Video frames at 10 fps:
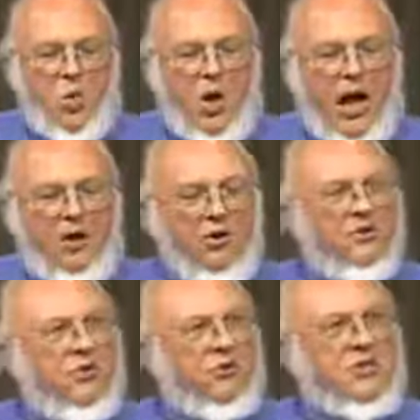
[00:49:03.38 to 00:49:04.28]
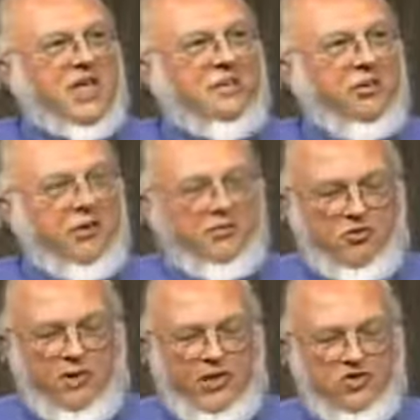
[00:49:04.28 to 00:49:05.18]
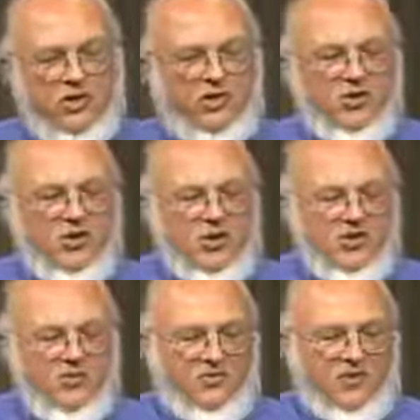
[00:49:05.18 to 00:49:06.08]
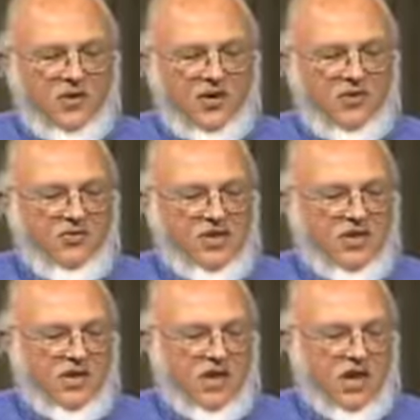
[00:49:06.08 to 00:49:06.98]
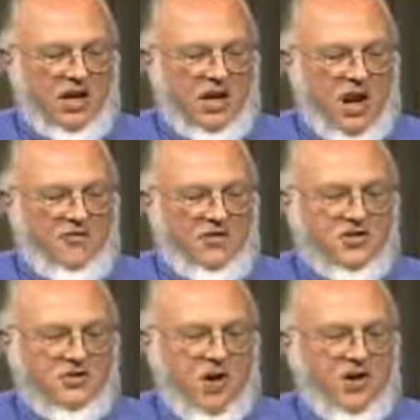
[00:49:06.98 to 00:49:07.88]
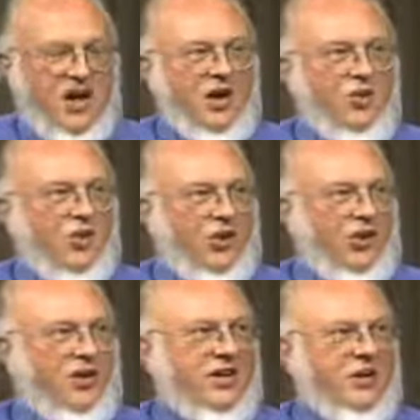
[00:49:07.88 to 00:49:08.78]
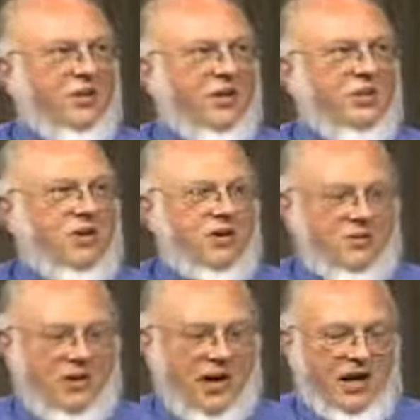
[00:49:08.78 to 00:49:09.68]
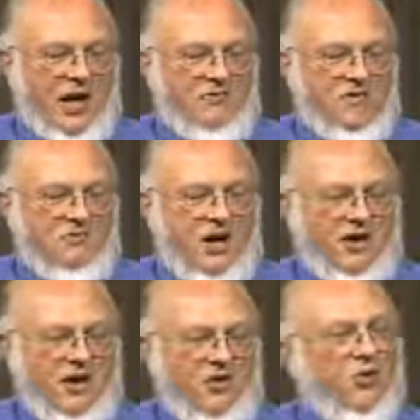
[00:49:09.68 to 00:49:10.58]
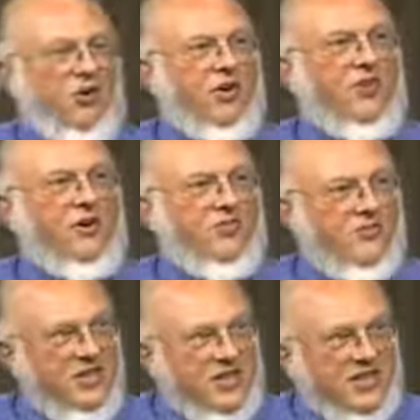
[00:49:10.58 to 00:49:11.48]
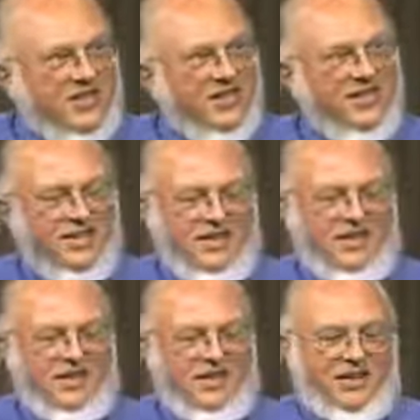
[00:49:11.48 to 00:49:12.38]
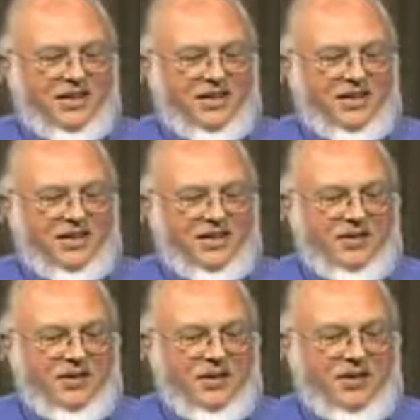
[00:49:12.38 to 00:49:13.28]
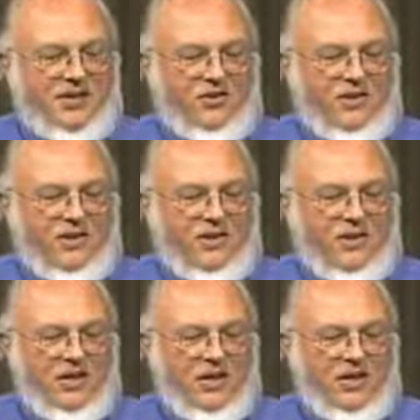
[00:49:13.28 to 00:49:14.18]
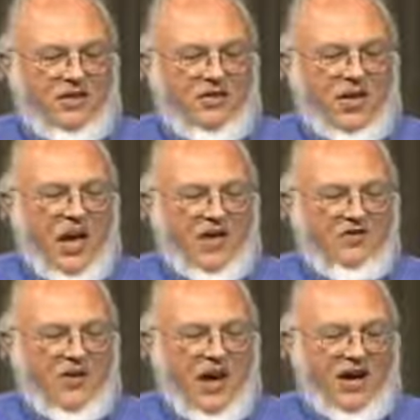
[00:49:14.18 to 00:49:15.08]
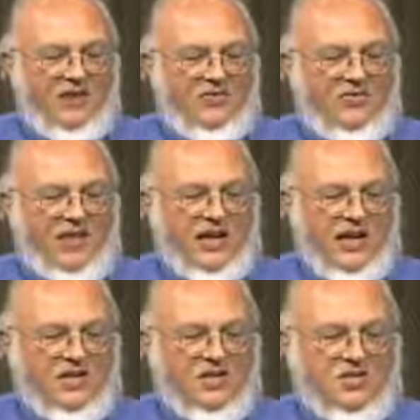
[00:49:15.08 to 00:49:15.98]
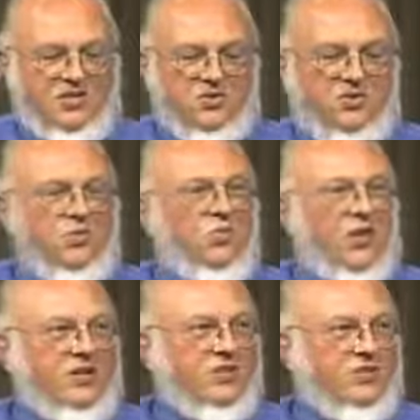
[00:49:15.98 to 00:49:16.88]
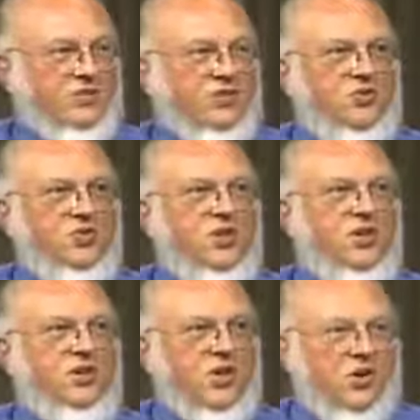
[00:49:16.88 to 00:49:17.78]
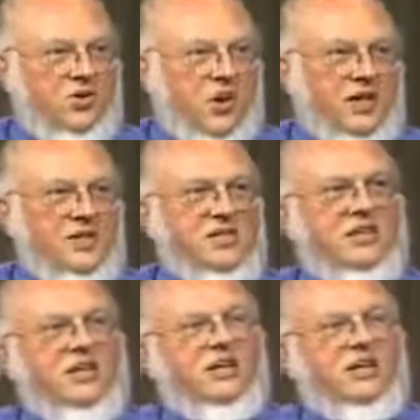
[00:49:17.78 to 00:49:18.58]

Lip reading: How could viewers get more information? I know they could visit coffeestrong.org, www.coffeestrong.org. They could visit, and you're at on the I-5, take exit 122, go west,